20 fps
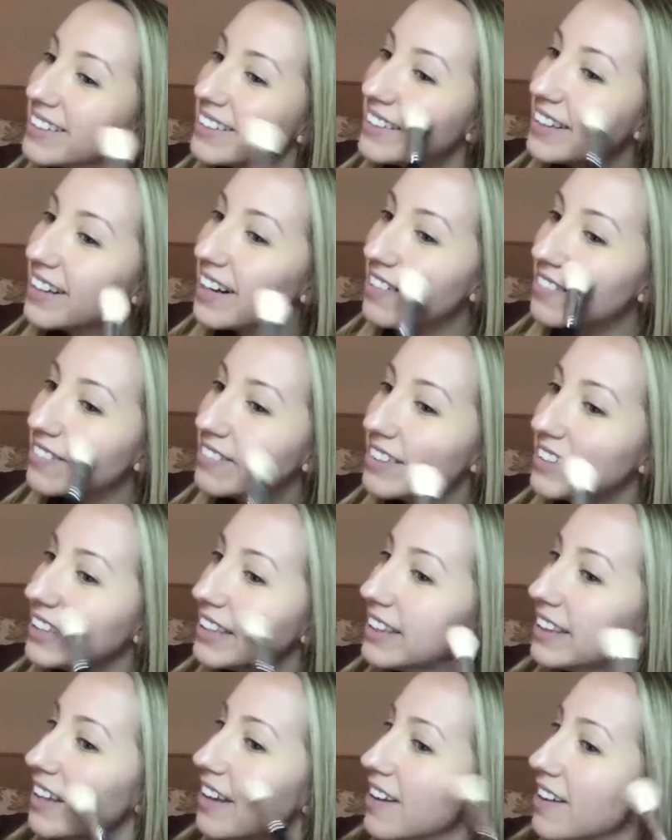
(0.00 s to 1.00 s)
And I really
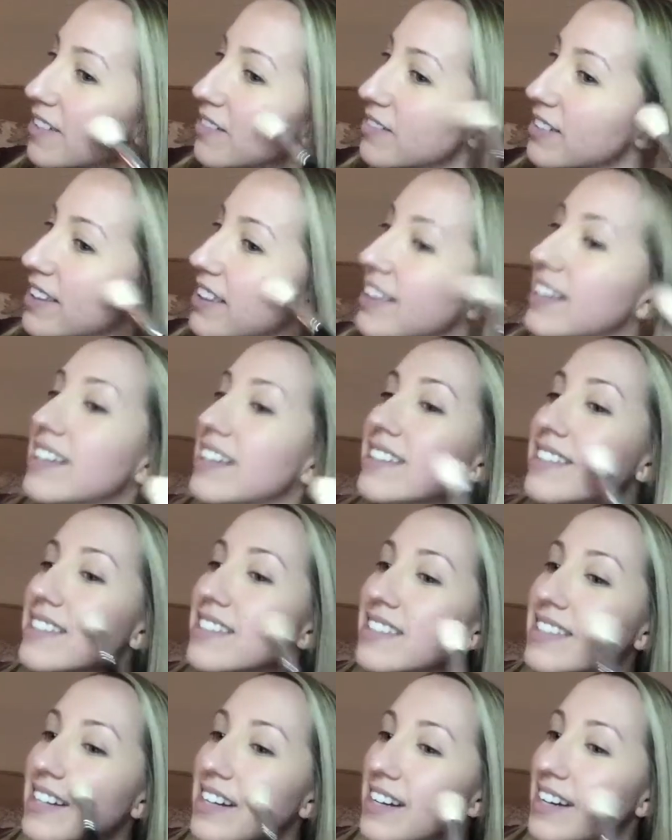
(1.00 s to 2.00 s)
love
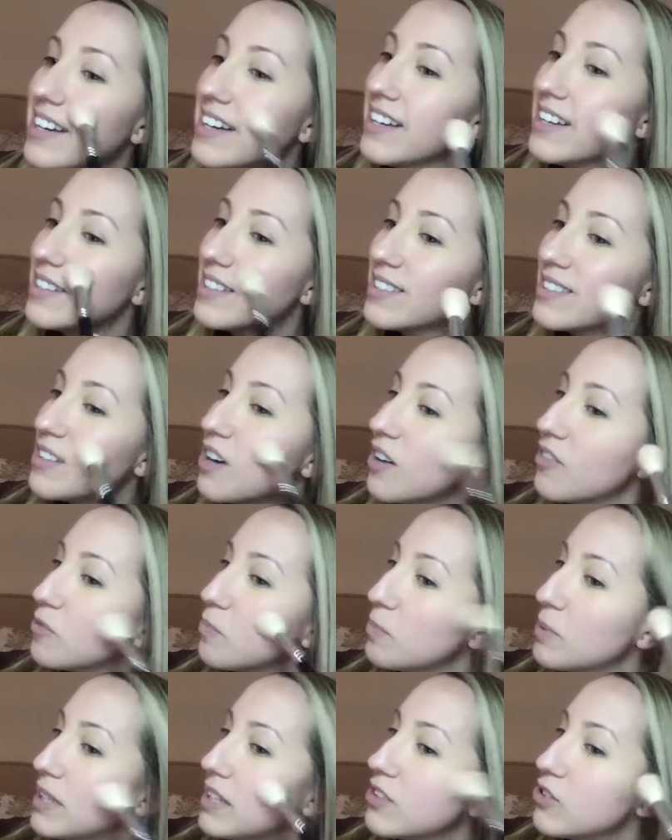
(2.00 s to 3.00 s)
this soft
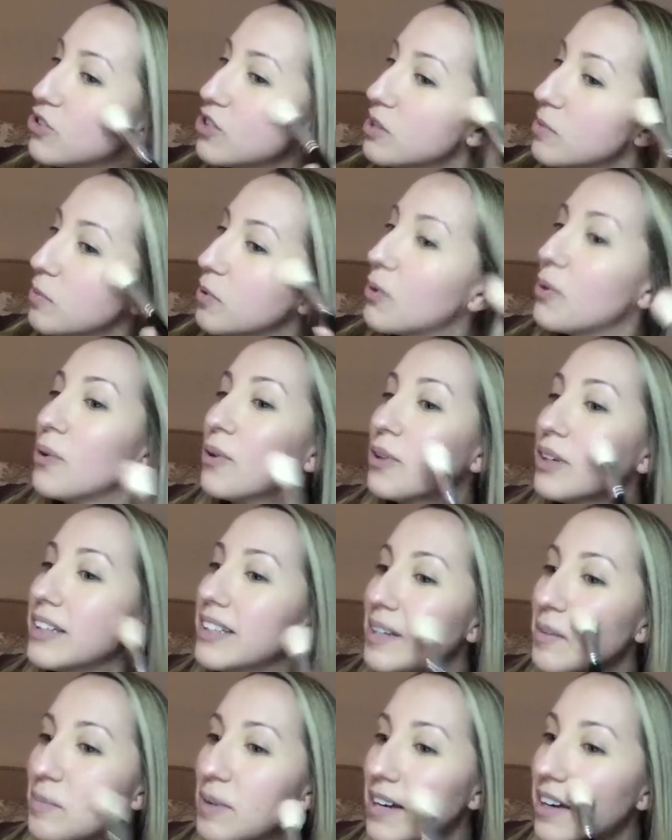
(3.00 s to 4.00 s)
peachy
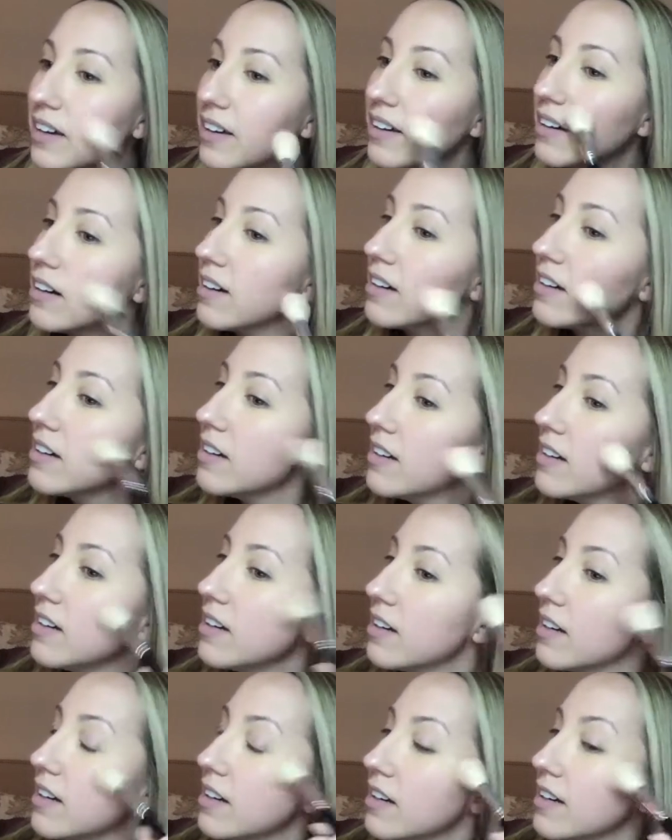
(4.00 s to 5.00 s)
corally pink.
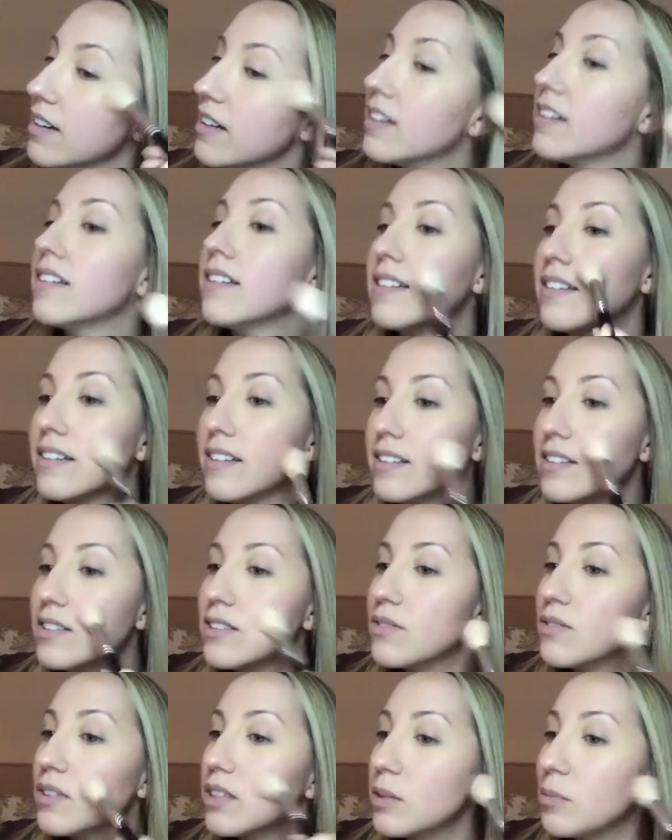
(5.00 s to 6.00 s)

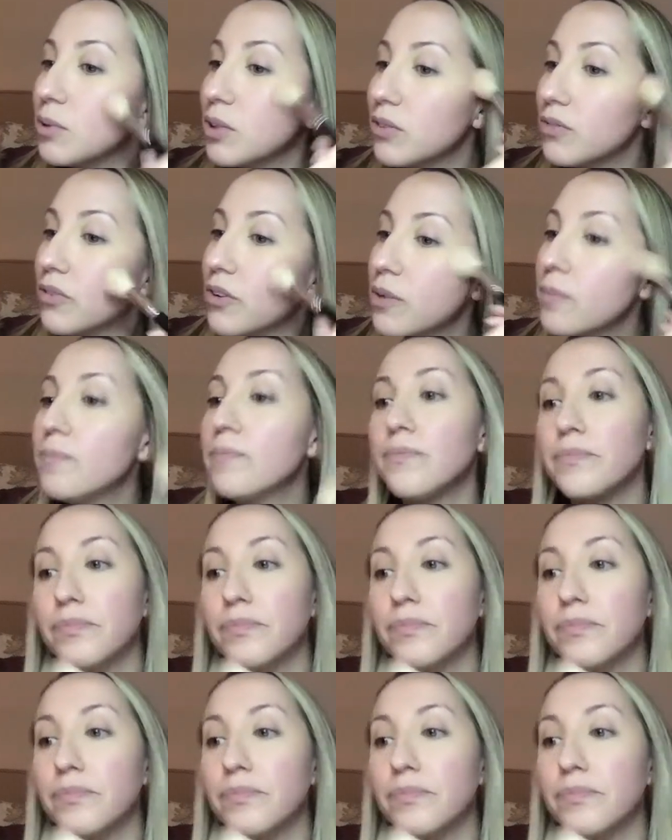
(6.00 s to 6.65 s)
It's really beautiful.